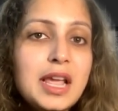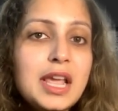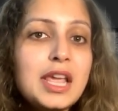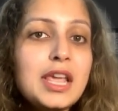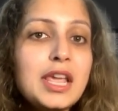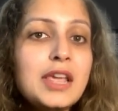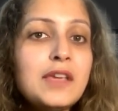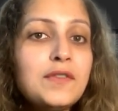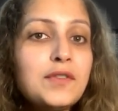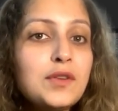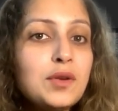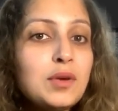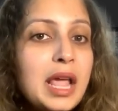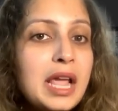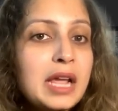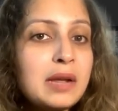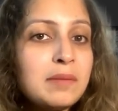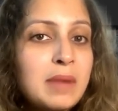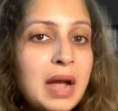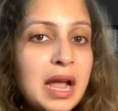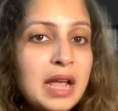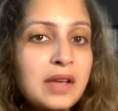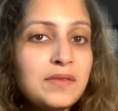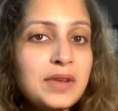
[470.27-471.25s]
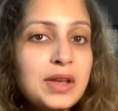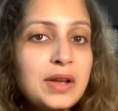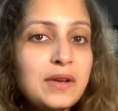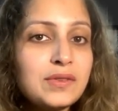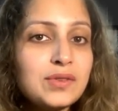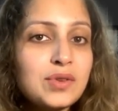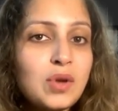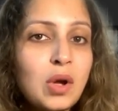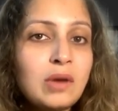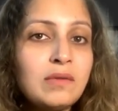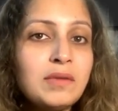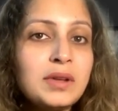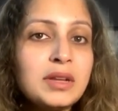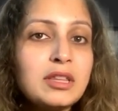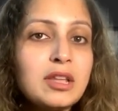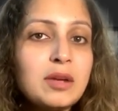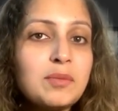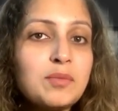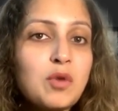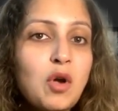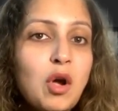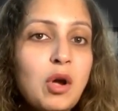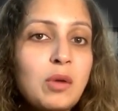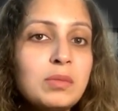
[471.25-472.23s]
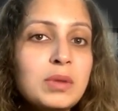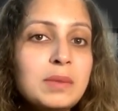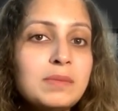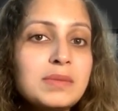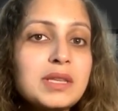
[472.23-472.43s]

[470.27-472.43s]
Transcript: If you like my way of solving the problem,